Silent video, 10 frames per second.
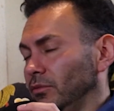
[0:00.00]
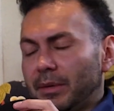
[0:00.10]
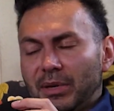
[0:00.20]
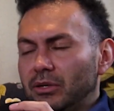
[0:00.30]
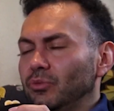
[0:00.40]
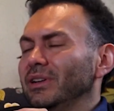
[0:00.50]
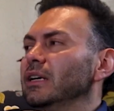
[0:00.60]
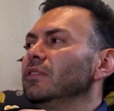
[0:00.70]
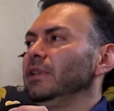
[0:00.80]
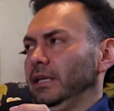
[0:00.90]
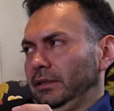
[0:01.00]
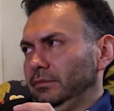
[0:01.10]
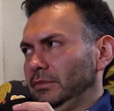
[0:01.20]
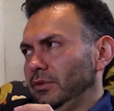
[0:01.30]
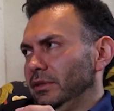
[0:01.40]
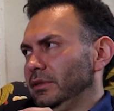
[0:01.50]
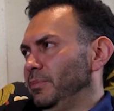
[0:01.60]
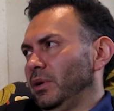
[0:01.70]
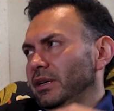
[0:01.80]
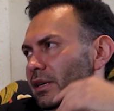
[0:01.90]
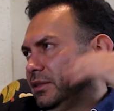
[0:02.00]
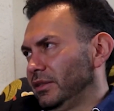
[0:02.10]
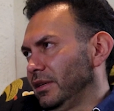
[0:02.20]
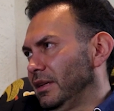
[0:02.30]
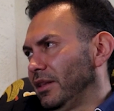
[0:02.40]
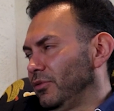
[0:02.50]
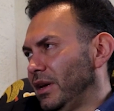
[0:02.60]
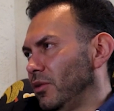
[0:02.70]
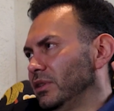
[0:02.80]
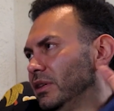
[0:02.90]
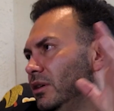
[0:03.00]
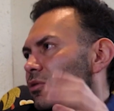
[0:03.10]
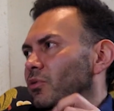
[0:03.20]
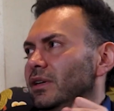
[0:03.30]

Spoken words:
Why? Because we're kind of late. No, the party has started like 3 hours ago.